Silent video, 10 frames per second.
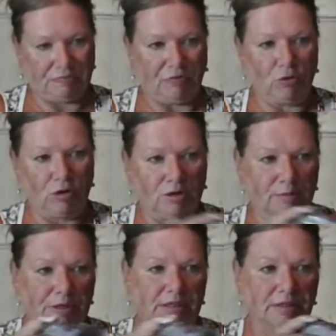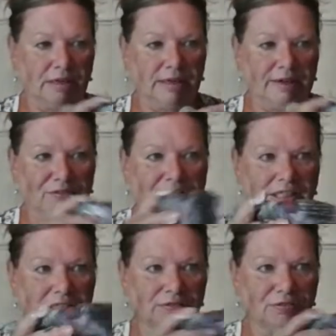for, but I have the
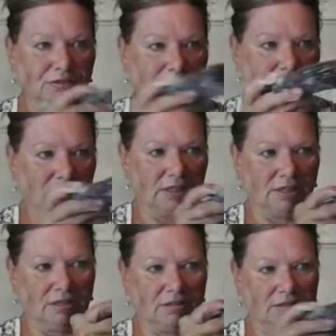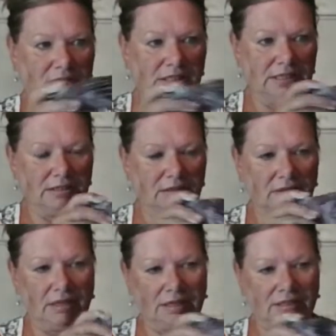leaf here, and
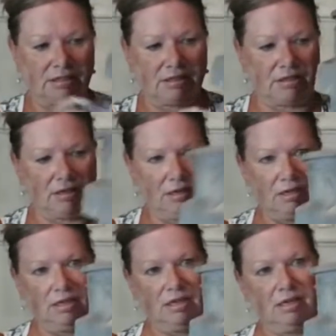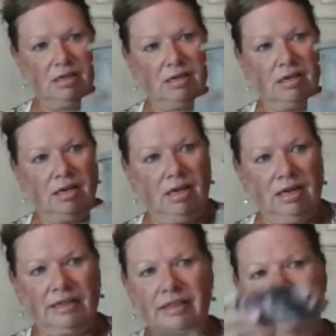that's
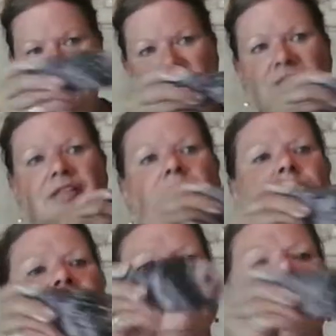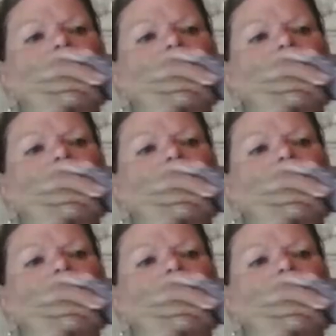kind of what I did was